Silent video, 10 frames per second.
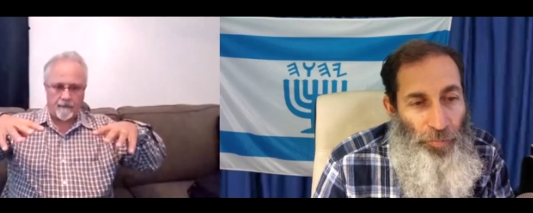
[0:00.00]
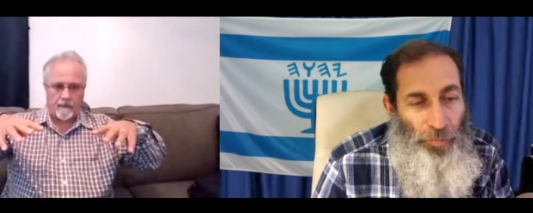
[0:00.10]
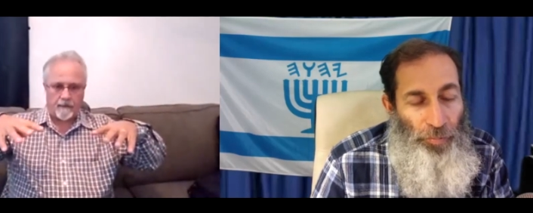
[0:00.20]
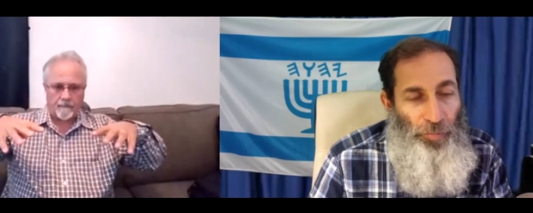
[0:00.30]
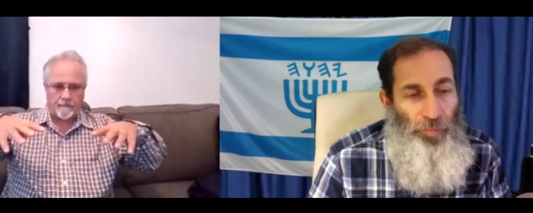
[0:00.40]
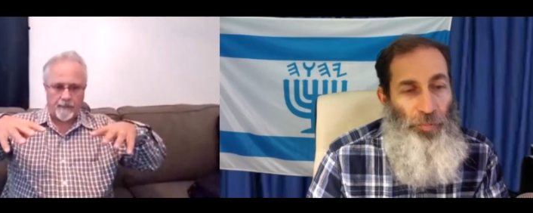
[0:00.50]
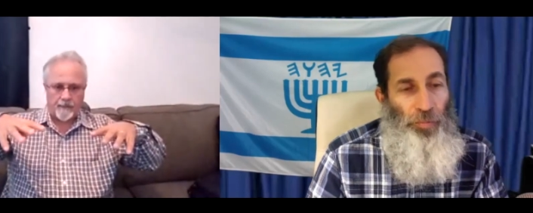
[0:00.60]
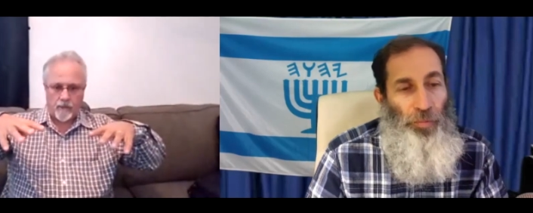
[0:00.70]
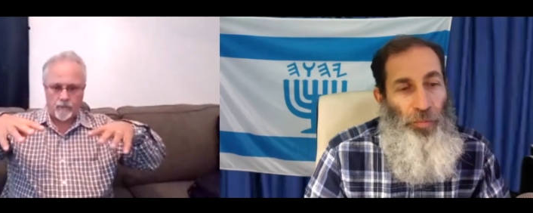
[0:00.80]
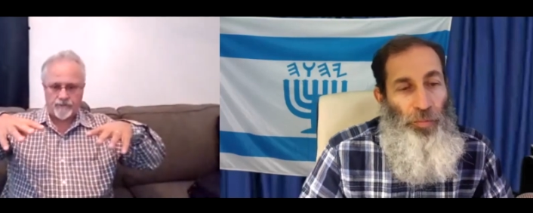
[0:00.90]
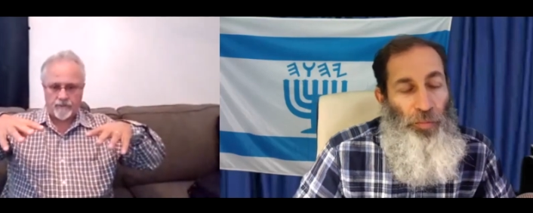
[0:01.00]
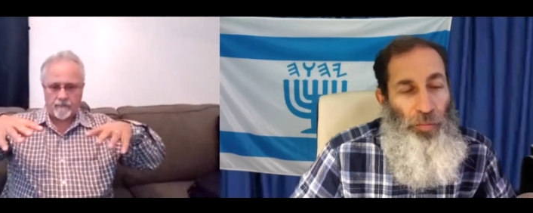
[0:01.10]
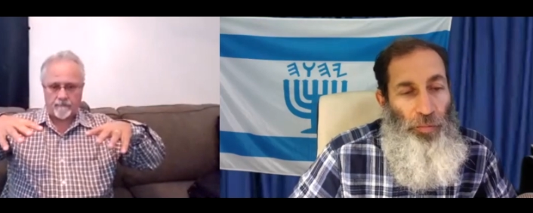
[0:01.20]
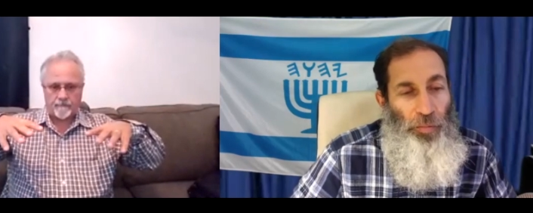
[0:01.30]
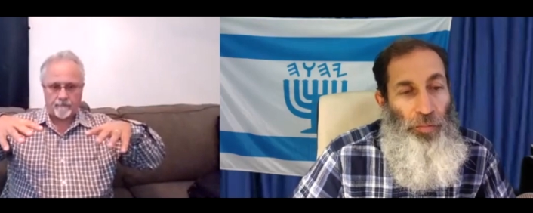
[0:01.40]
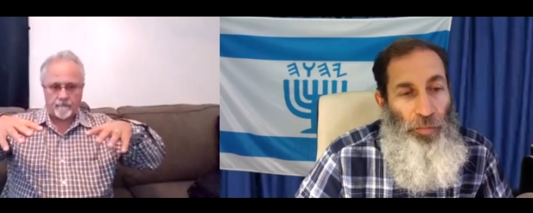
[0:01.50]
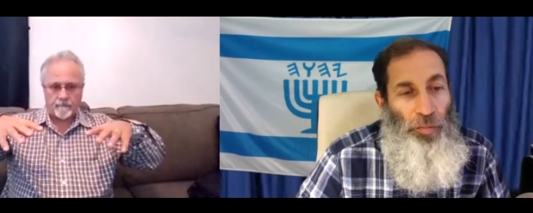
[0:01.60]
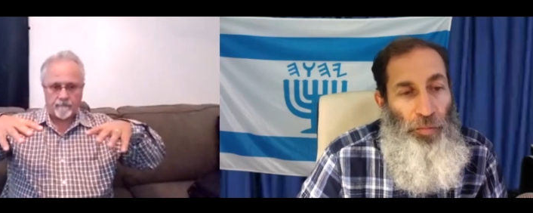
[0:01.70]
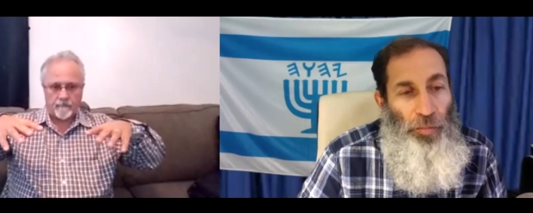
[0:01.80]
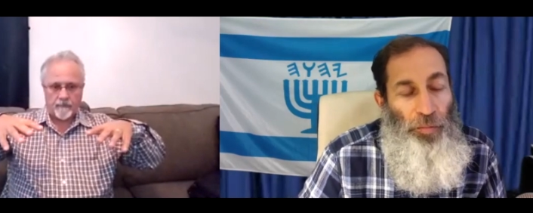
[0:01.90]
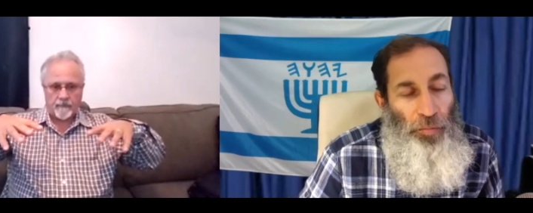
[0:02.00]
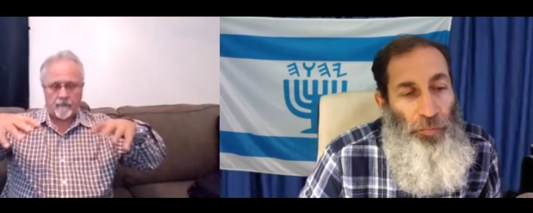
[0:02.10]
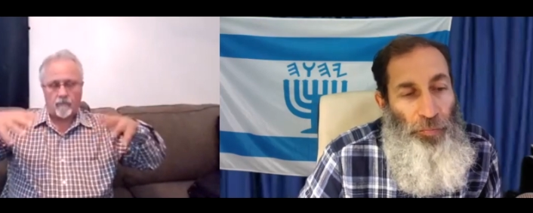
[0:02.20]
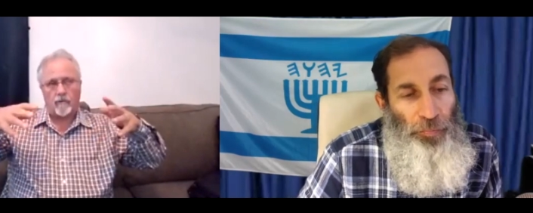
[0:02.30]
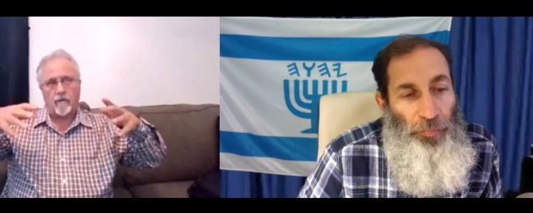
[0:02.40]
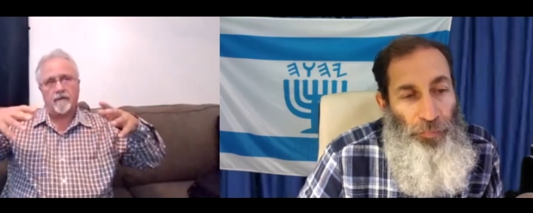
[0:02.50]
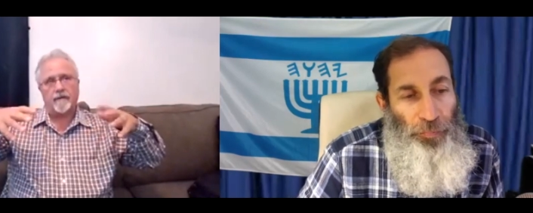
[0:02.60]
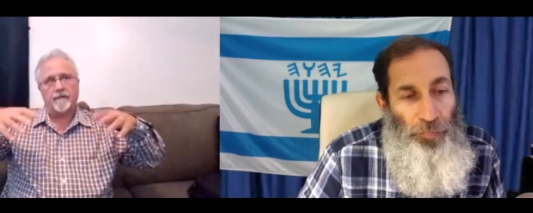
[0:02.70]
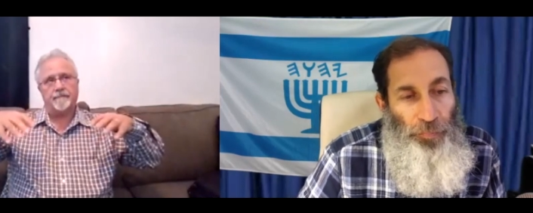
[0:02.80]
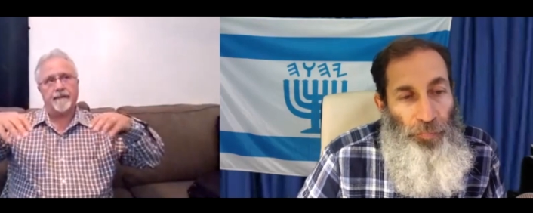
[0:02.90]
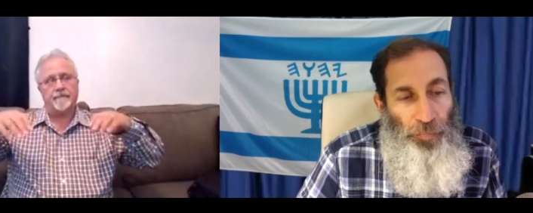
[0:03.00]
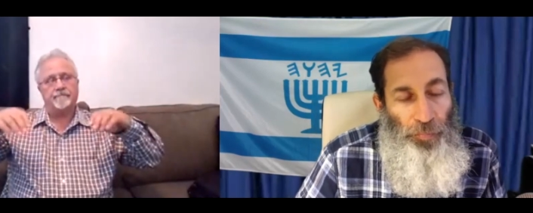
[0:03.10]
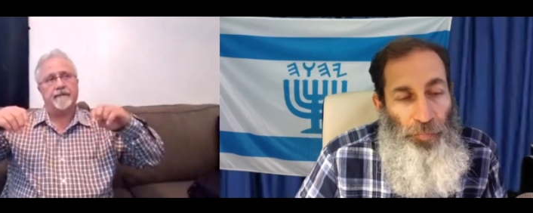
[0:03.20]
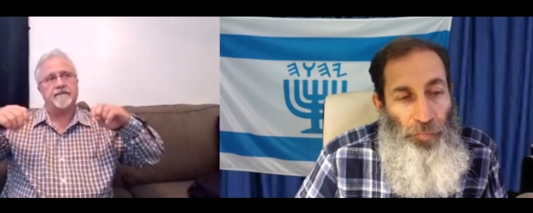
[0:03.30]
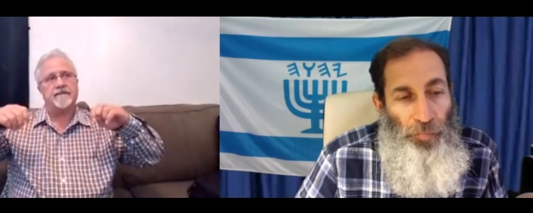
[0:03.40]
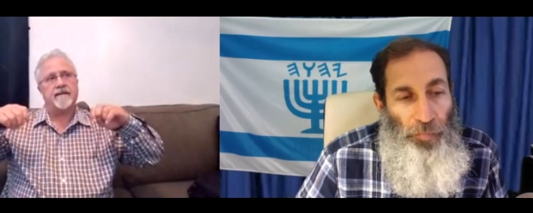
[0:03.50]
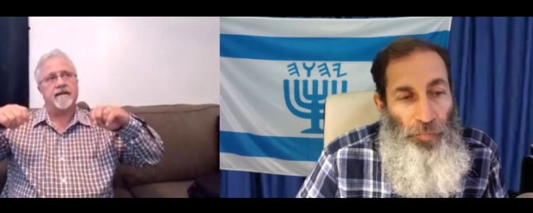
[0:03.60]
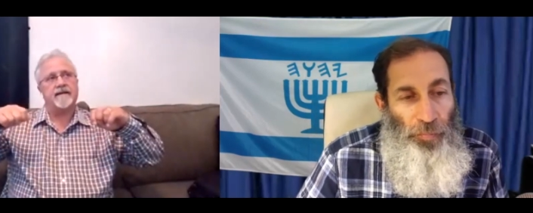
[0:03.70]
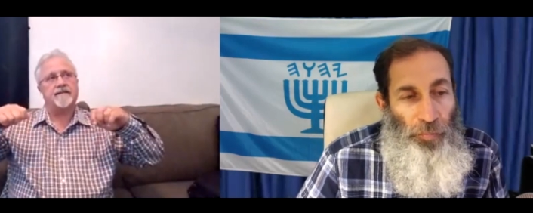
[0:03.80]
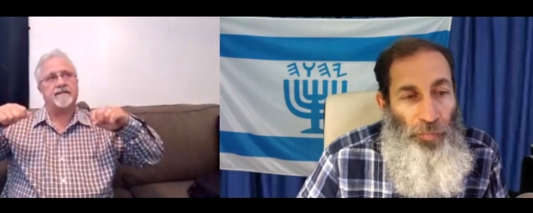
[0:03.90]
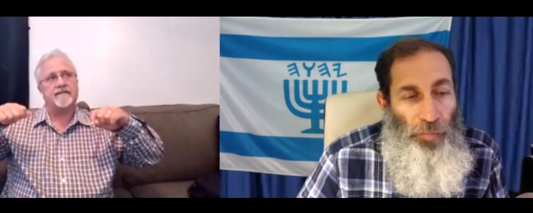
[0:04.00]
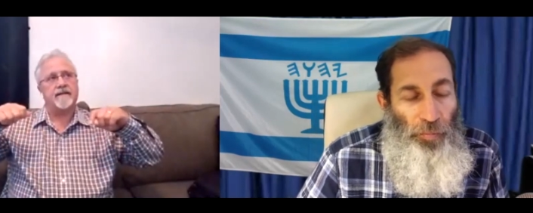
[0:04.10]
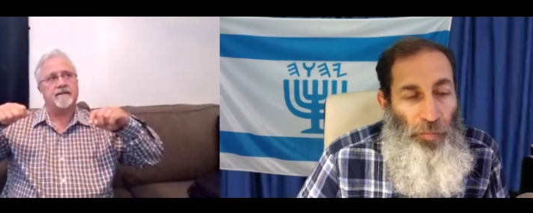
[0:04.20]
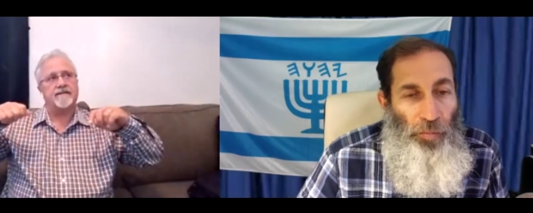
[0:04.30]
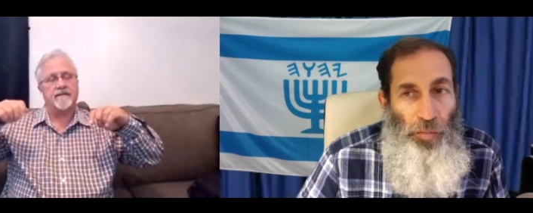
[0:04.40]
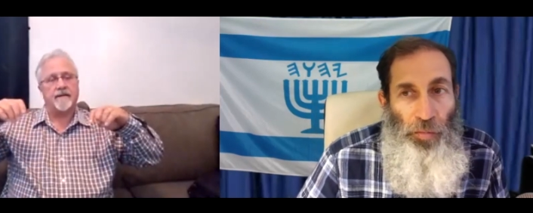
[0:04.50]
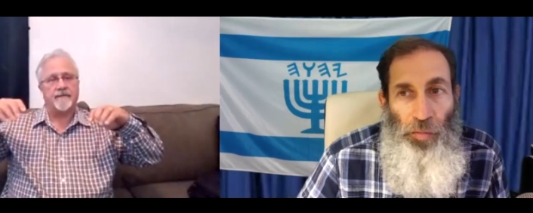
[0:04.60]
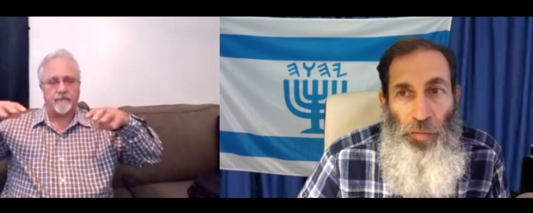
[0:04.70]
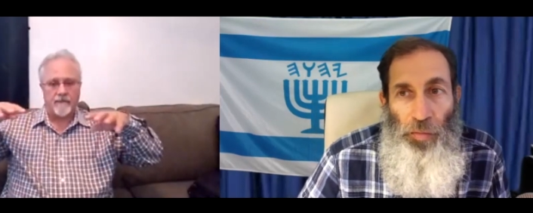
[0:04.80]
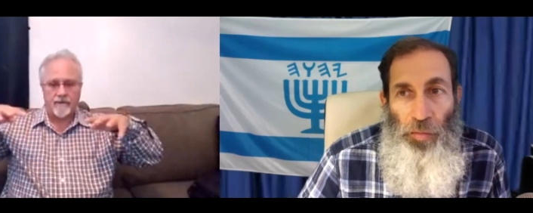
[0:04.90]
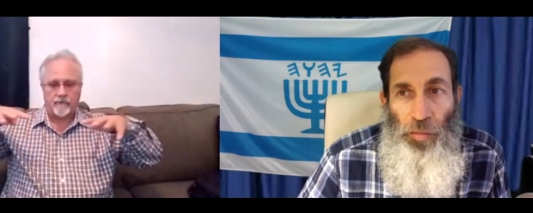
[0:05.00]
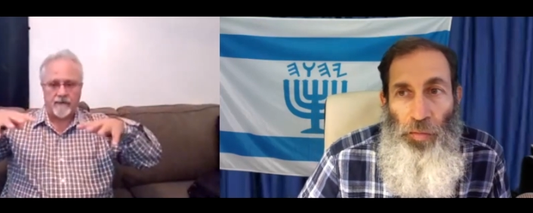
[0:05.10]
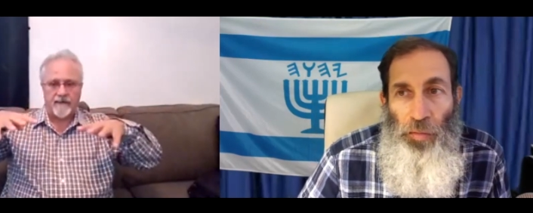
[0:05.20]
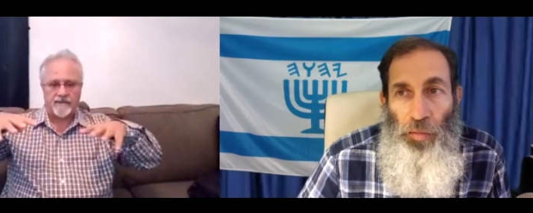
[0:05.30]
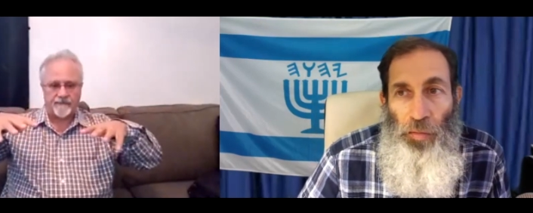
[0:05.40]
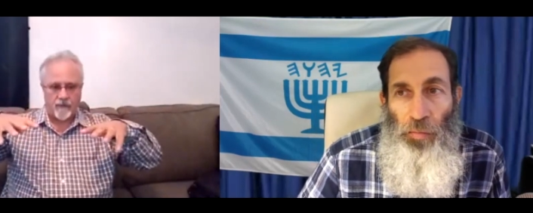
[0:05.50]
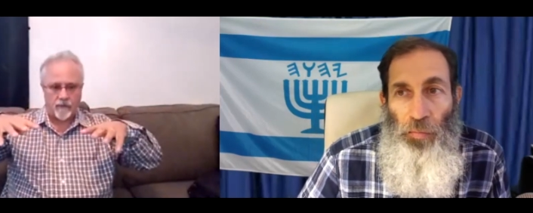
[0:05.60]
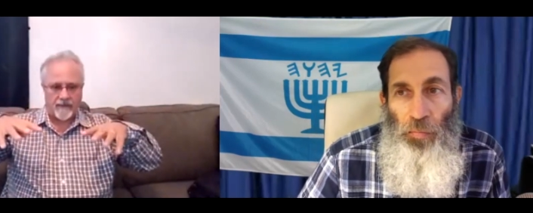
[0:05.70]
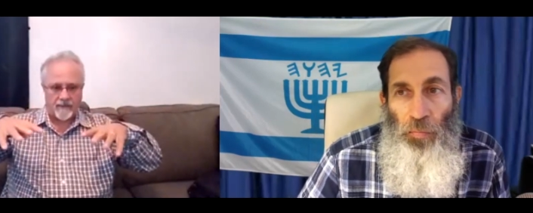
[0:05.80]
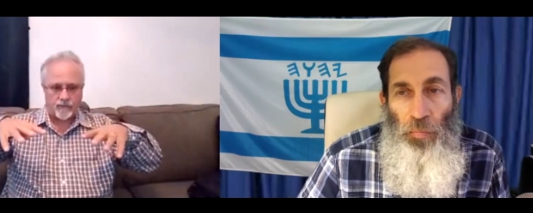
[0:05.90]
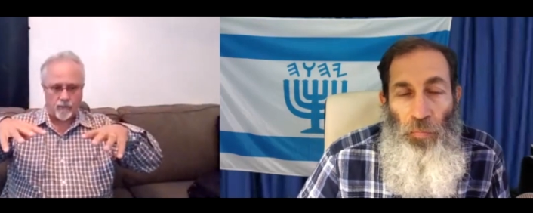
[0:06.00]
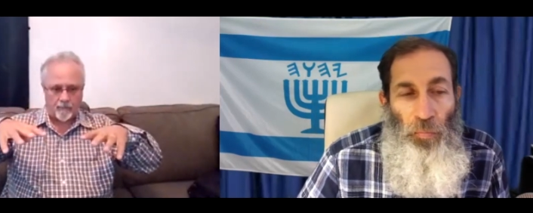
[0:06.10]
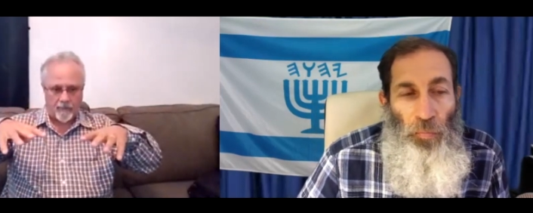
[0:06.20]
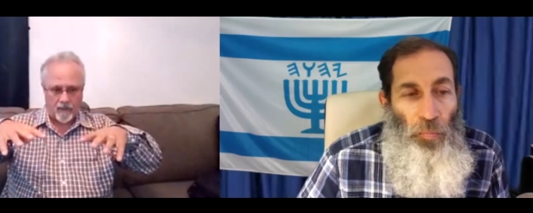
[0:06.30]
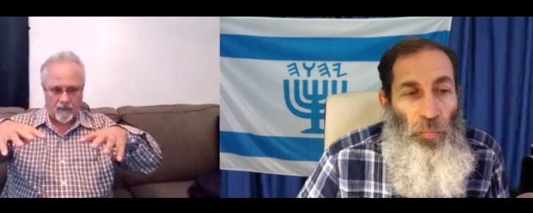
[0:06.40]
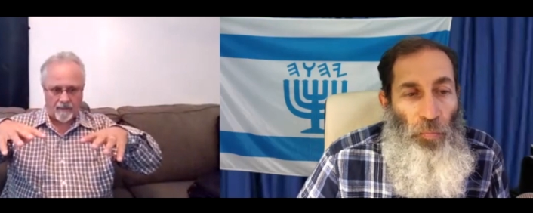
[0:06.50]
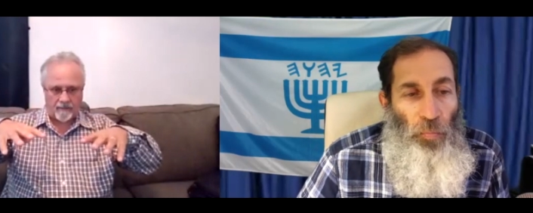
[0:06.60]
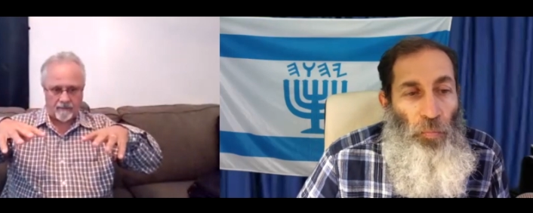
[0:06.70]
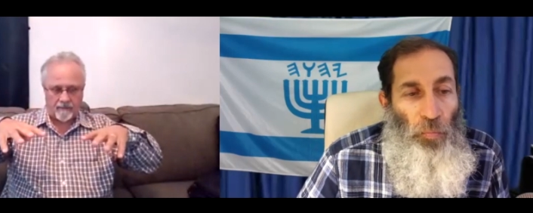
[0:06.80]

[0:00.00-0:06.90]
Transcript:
Speaker 1: uh, an ocean, or let let's say it's it's uh, three creeks flowing into a pond.